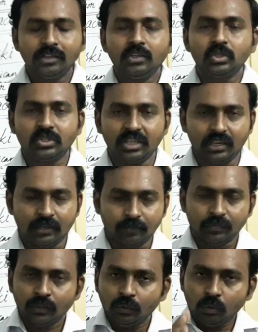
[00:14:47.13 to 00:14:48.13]

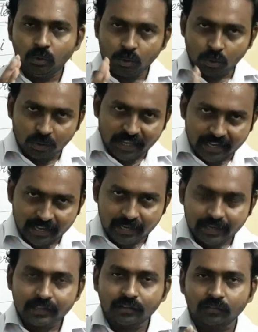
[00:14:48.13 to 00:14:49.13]
See,
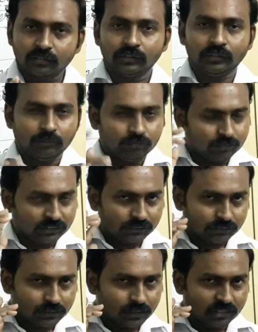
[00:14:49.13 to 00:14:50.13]
today
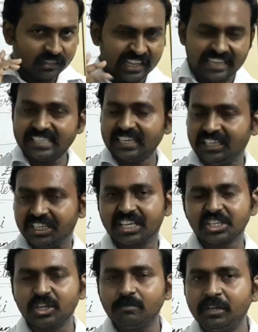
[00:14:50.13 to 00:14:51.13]
there is a
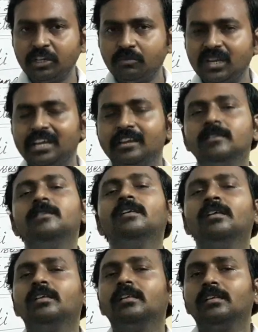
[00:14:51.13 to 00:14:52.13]
discussion between
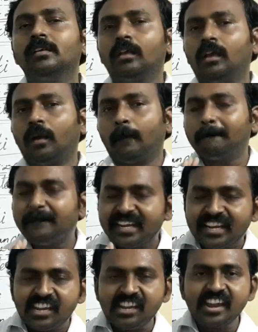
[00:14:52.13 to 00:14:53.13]

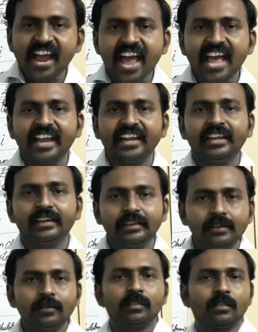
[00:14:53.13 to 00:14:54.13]
Peggy
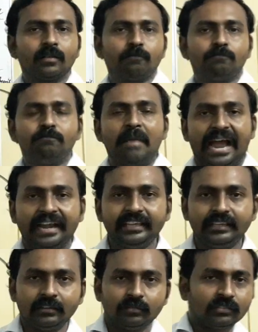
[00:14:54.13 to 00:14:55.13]
and
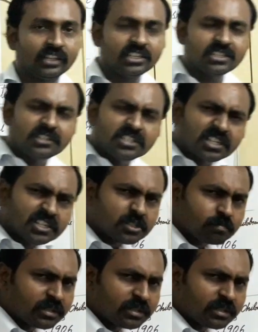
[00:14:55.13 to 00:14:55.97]
Maddie. There is a discussion